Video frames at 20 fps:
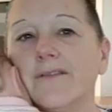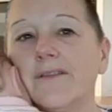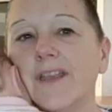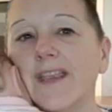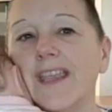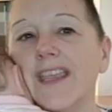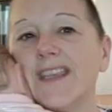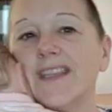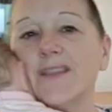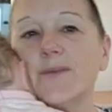
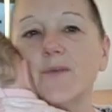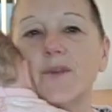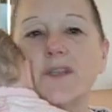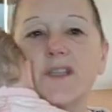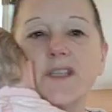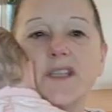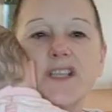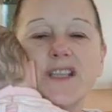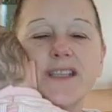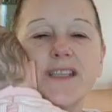Thing is,
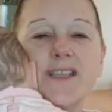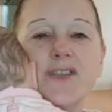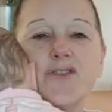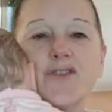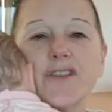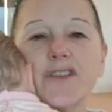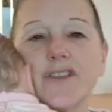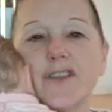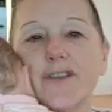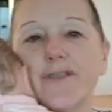once I sit
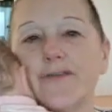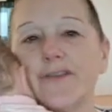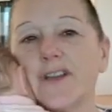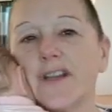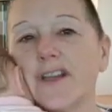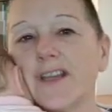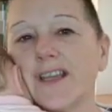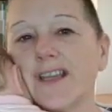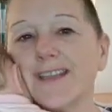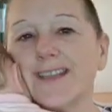on the
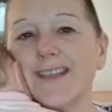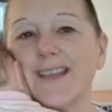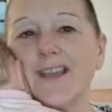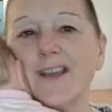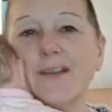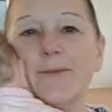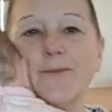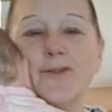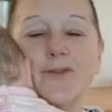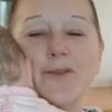sofa, that's it.
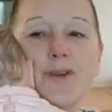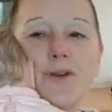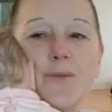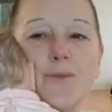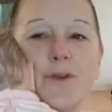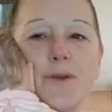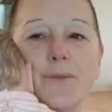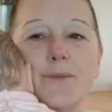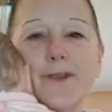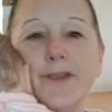I'm not going to
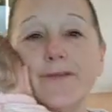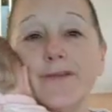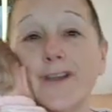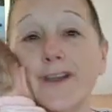want to move.